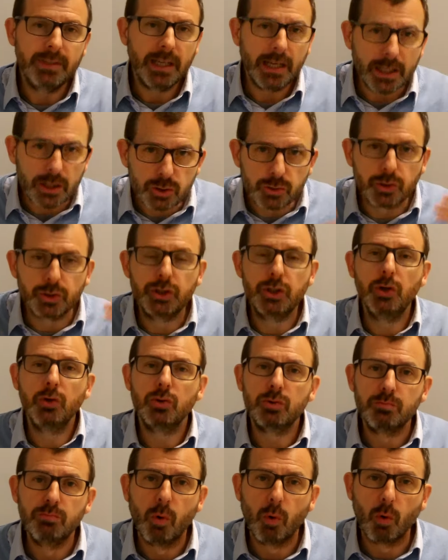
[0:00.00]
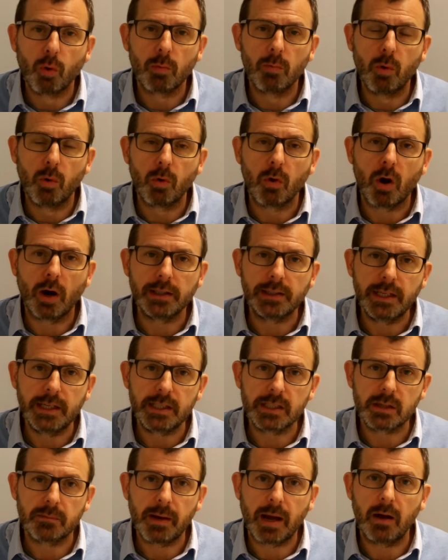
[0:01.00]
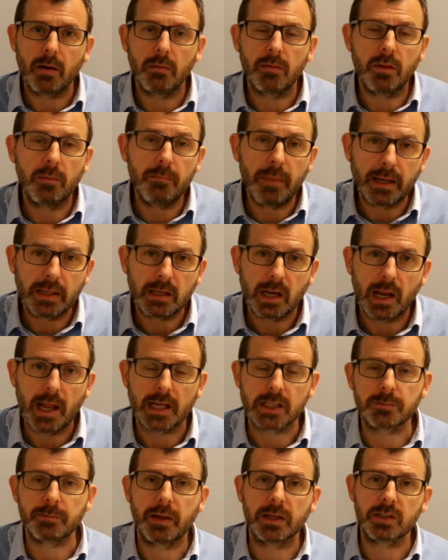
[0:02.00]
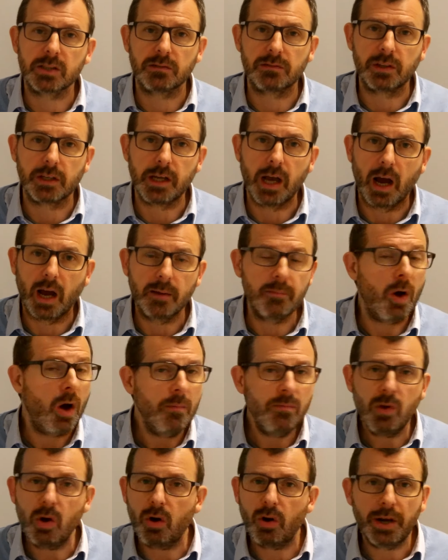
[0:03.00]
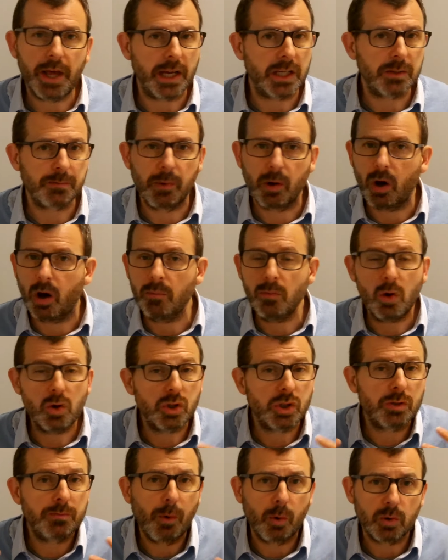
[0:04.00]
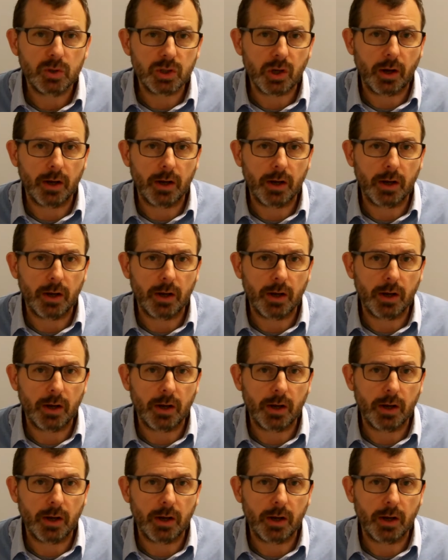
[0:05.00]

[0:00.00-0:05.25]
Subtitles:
introduce more and more ideas about the mental aspects of the game. I'm not an expert, I'm not a sports